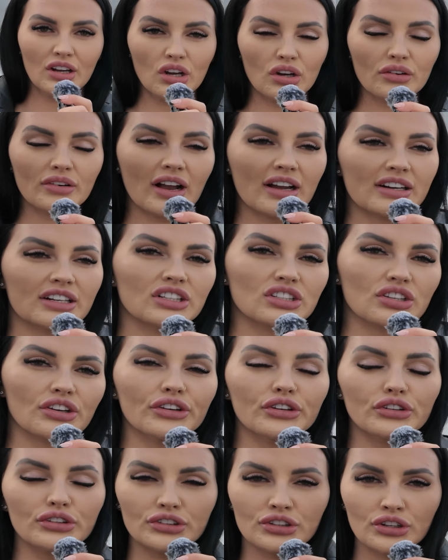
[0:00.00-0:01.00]
Alrighty,
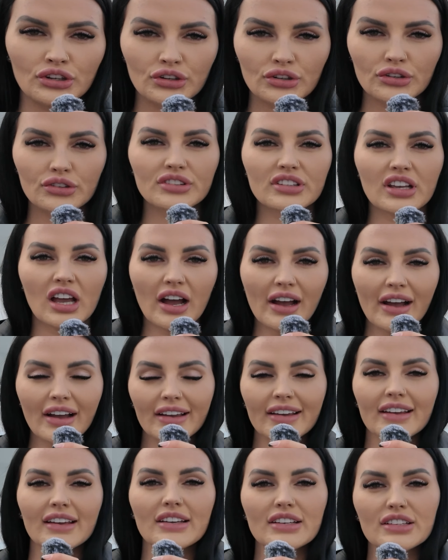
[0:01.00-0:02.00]
so good news,
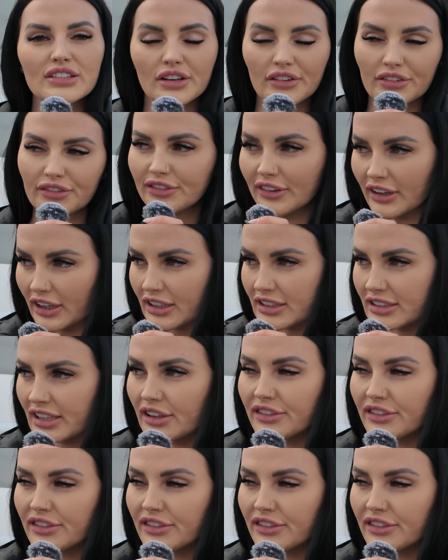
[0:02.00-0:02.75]
car is fixed.